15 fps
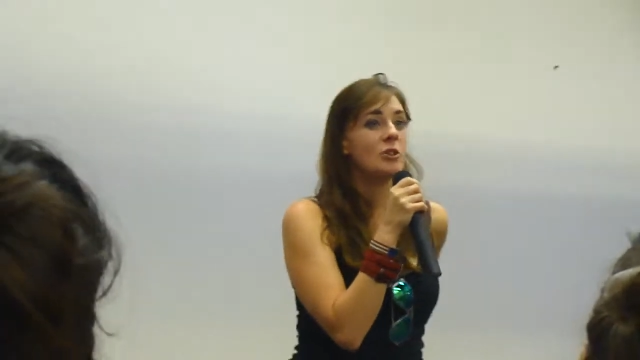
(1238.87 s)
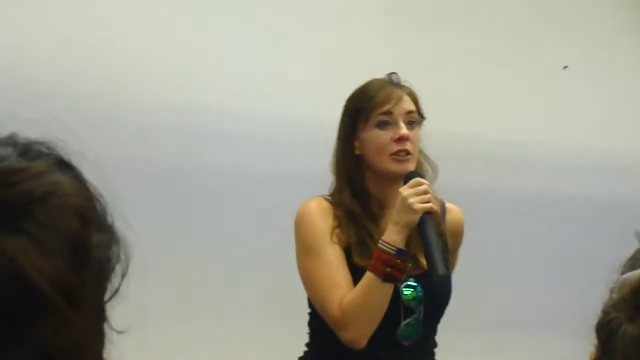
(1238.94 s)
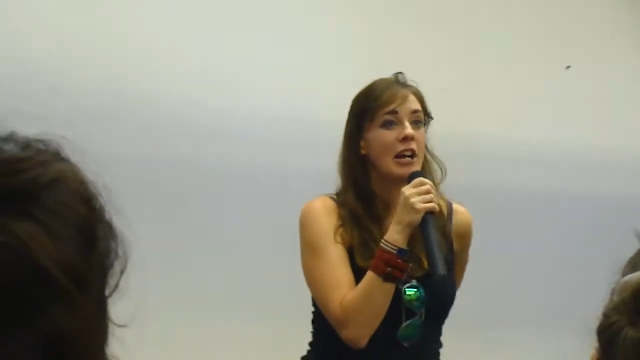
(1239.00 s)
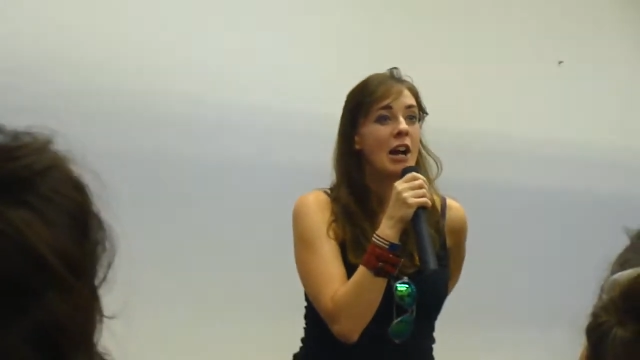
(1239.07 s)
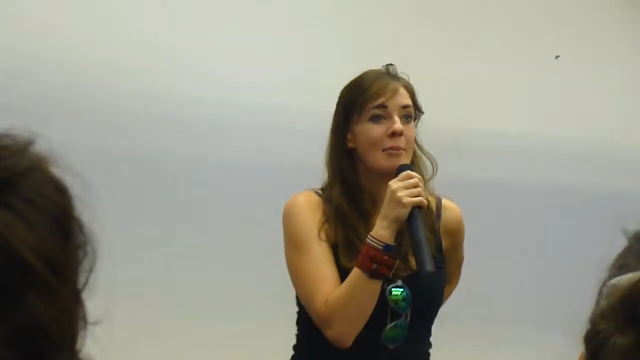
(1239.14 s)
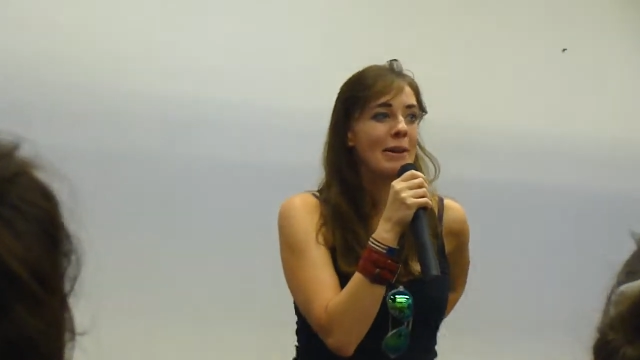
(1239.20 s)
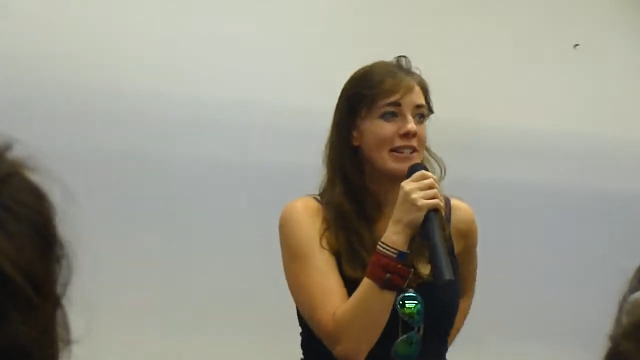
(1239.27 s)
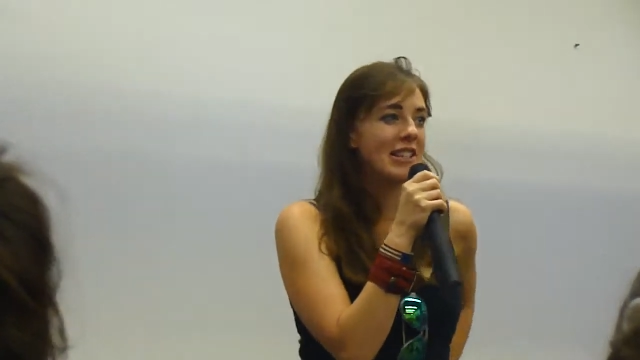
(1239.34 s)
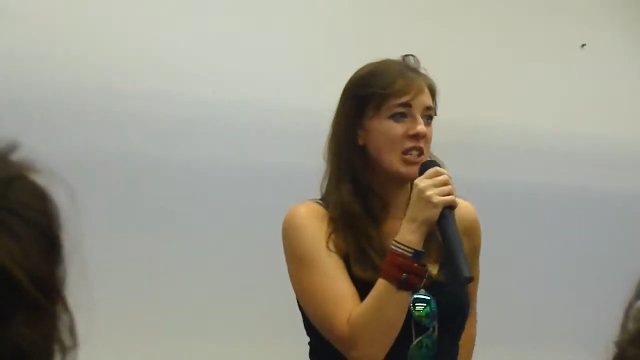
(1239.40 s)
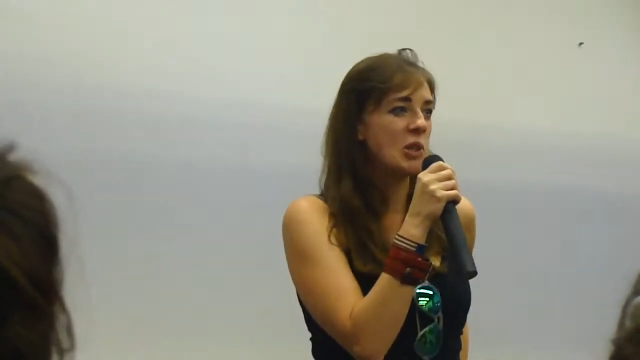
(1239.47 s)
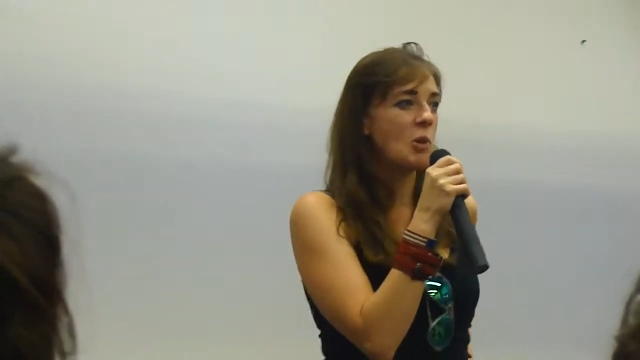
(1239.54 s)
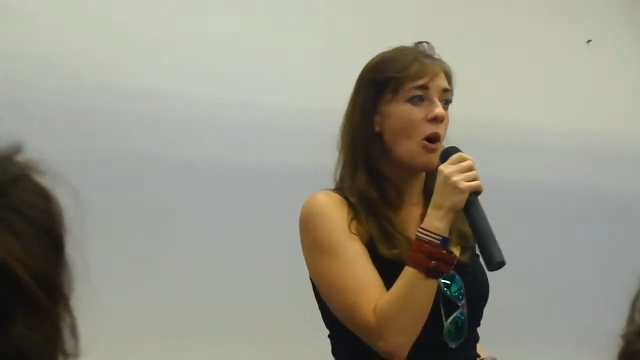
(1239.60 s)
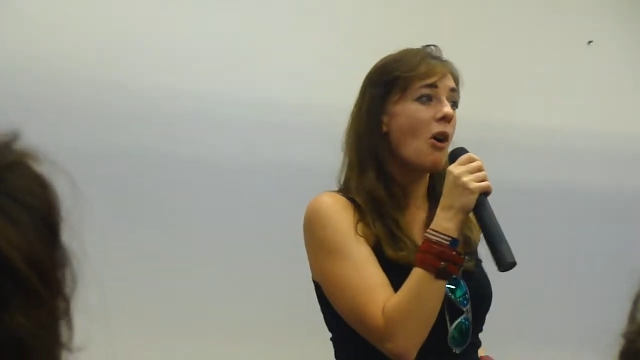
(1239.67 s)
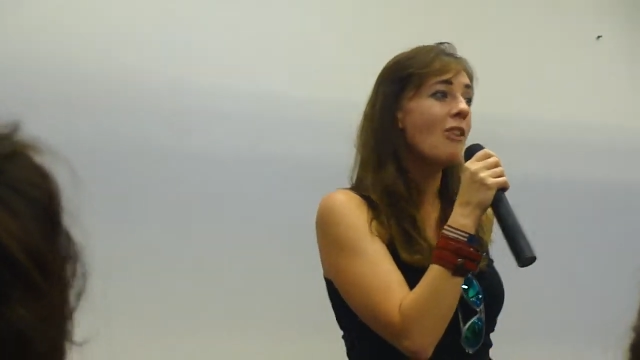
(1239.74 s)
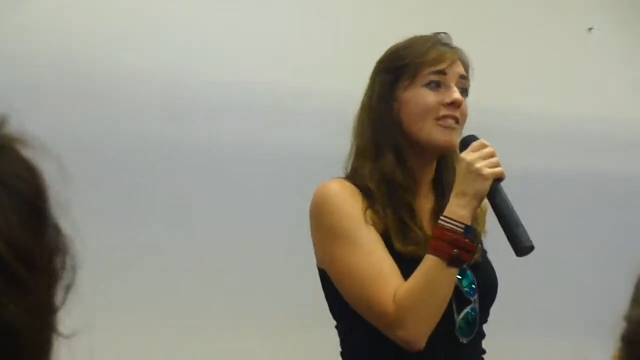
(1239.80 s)
or comments, and
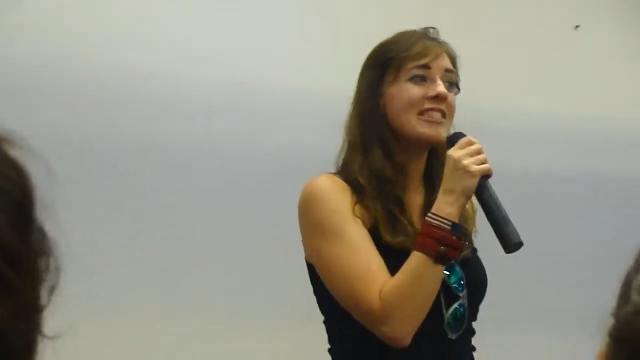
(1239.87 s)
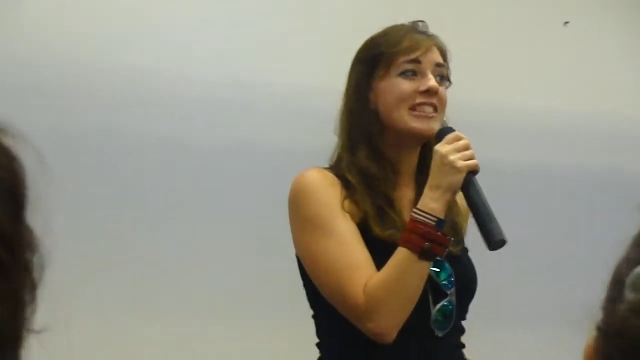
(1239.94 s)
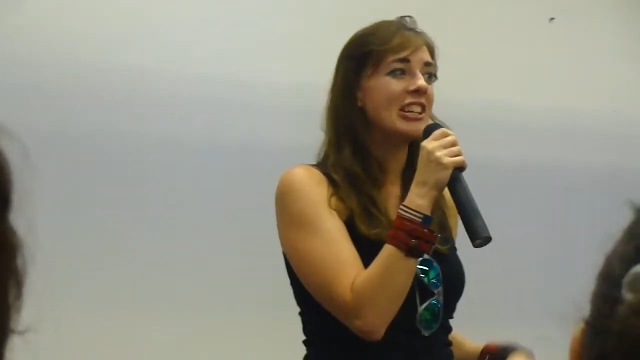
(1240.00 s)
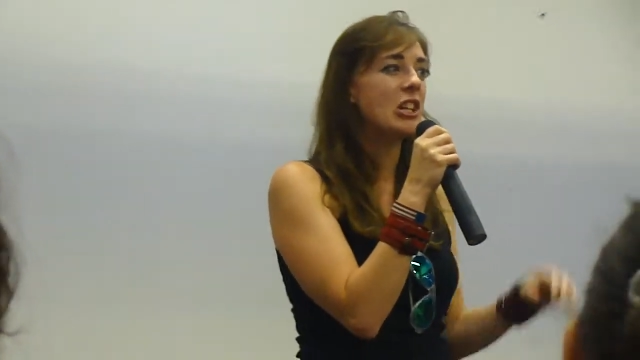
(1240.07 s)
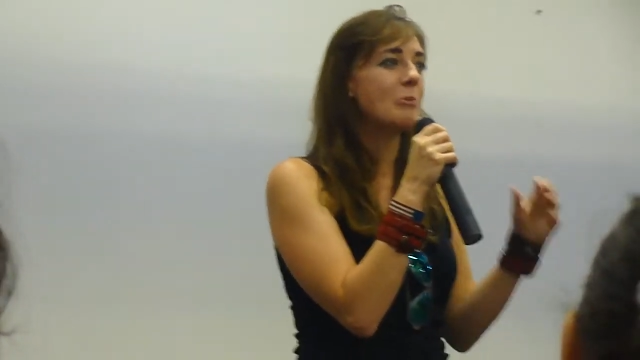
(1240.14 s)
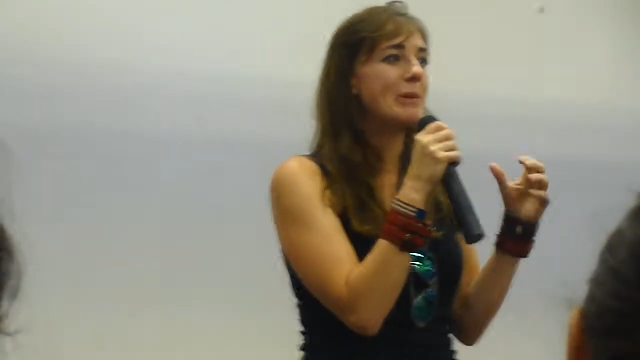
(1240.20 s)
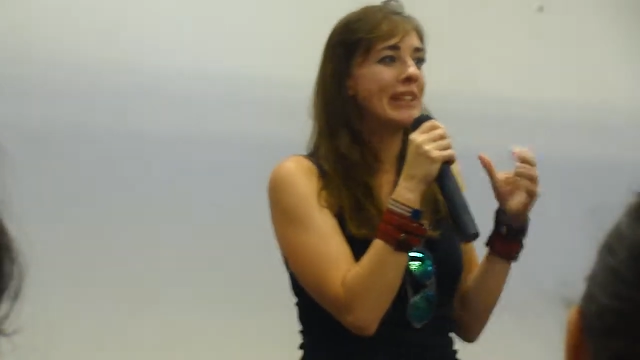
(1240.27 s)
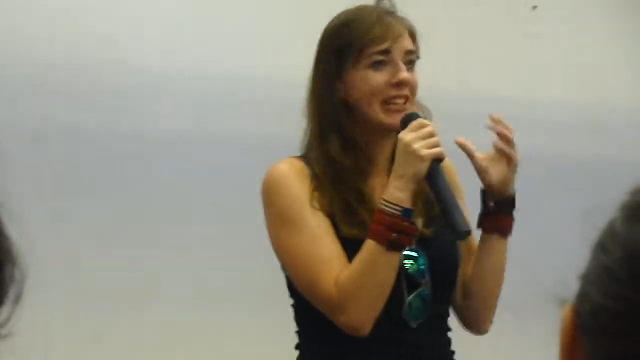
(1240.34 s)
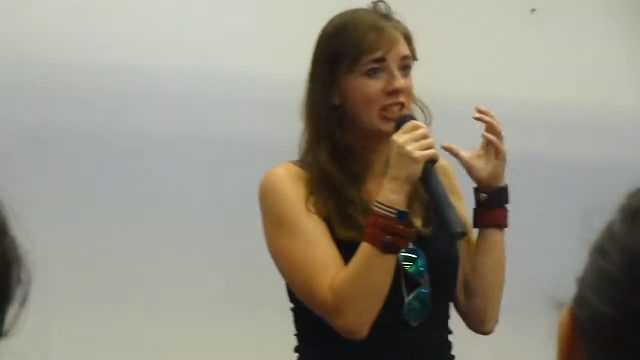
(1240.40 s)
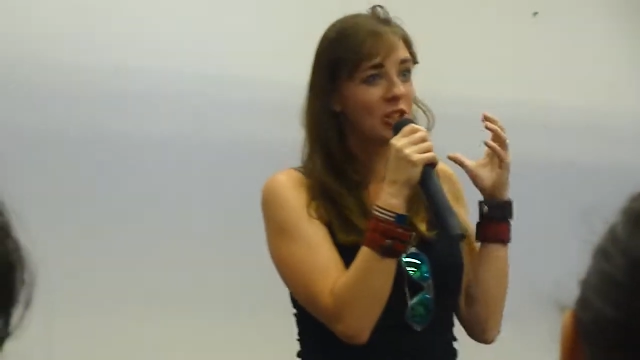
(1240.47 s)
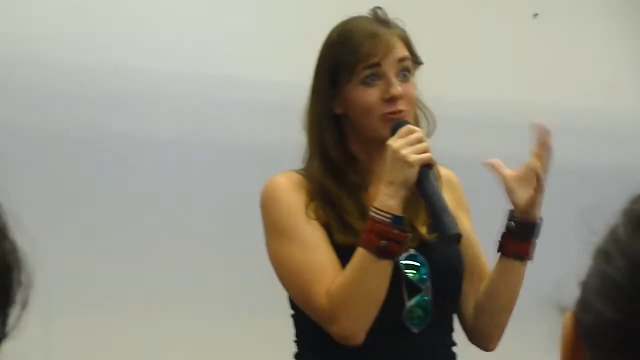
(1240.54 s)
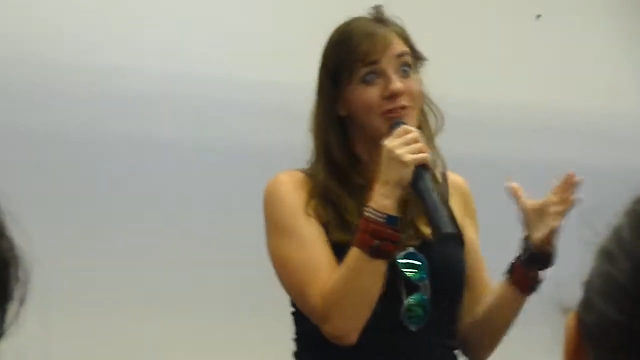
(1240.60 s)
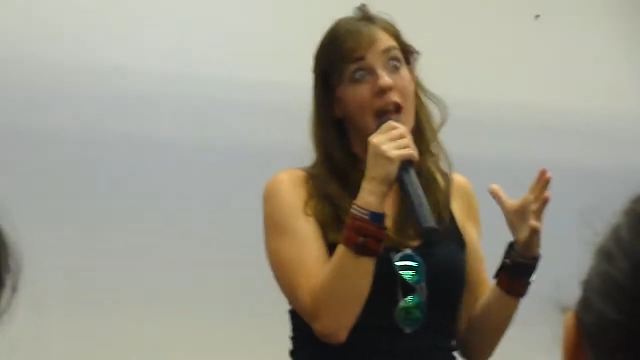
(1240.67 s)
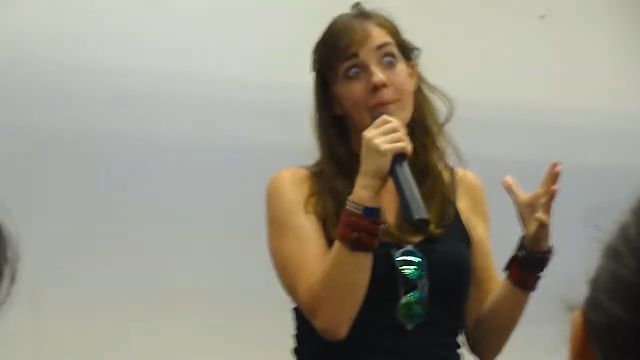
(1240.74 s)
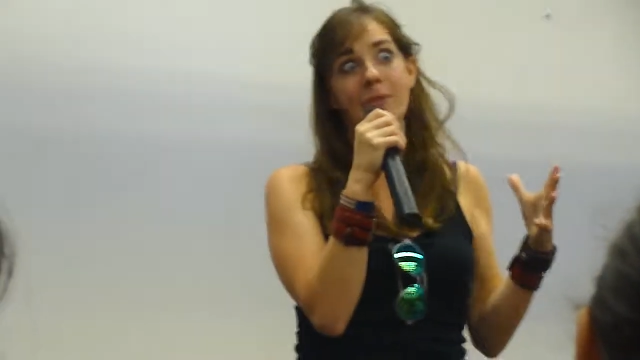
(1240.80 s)
you all stare at me like
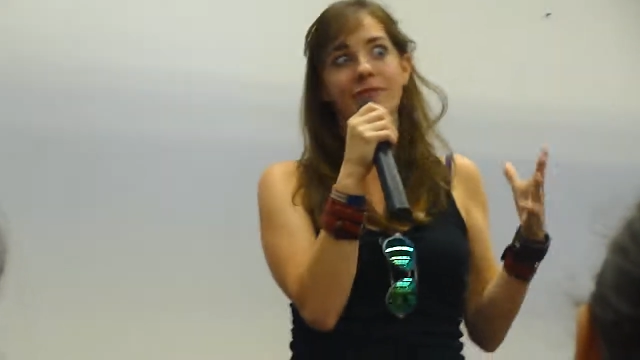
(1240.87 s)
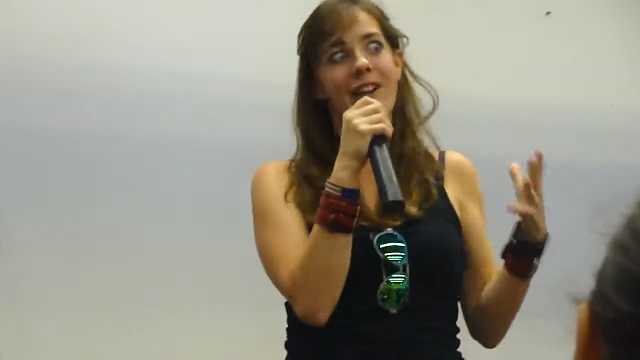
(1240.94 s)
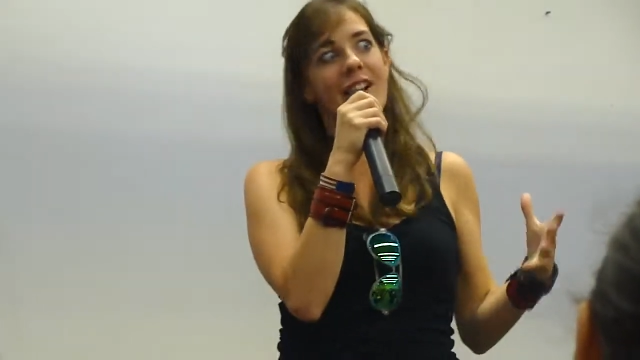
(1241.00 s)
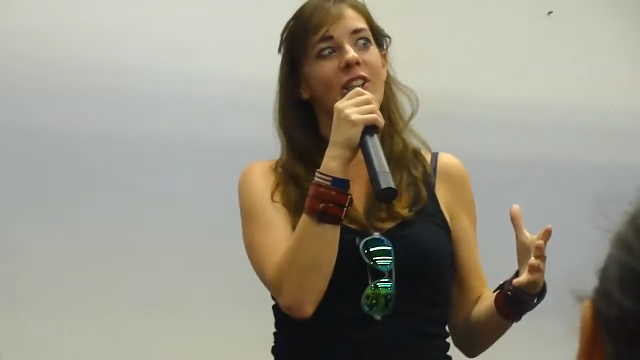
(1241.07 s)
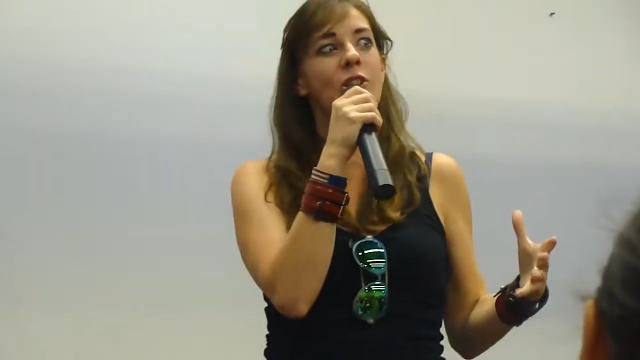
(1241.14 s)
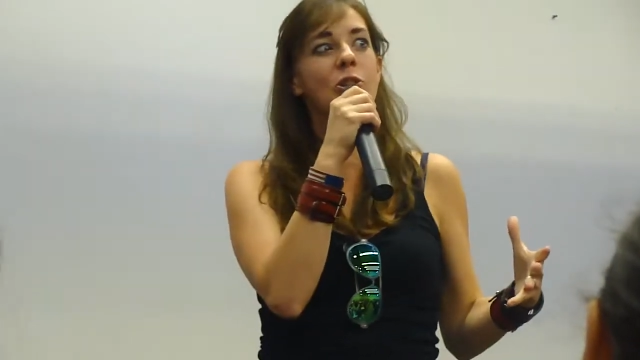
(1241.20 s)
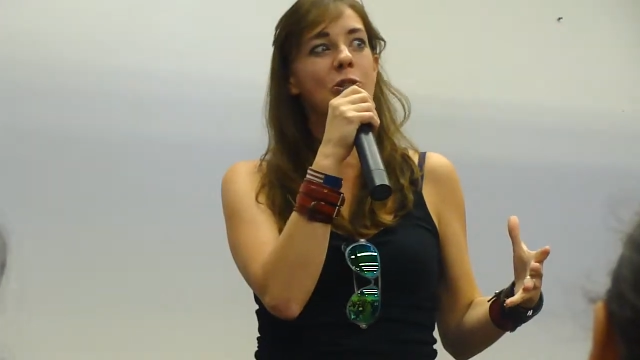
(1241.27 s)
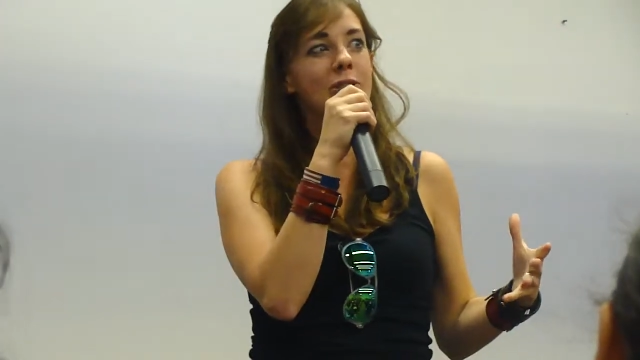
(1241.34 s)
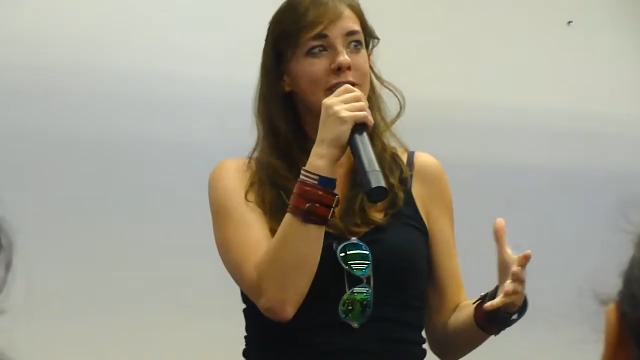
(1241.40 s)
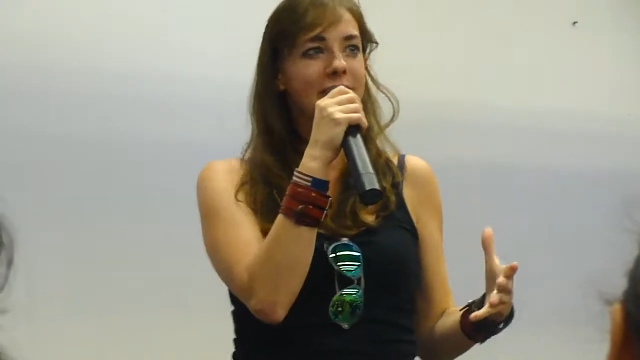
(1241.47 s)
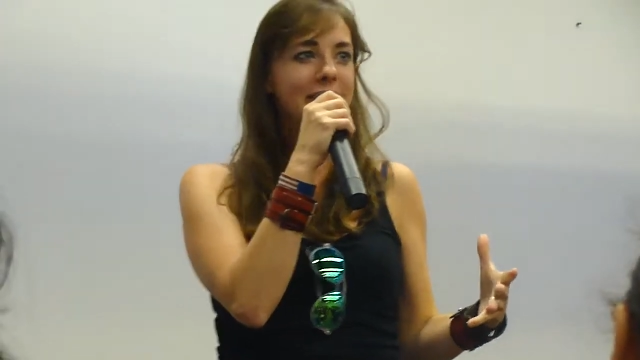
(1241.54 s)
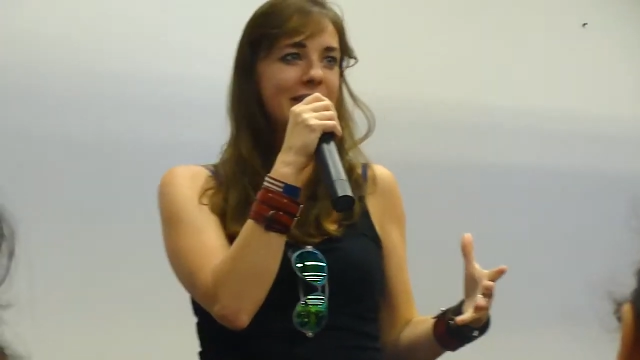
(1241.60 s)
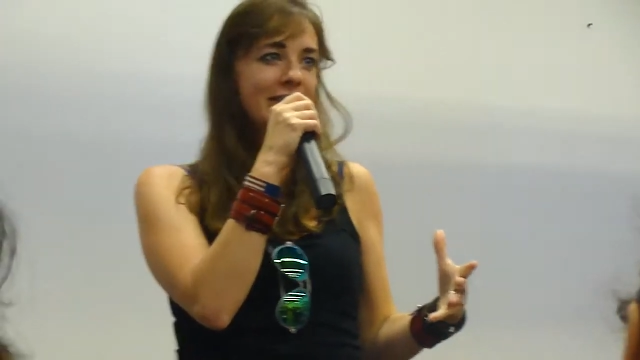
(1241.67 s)
you're rabid raccoons.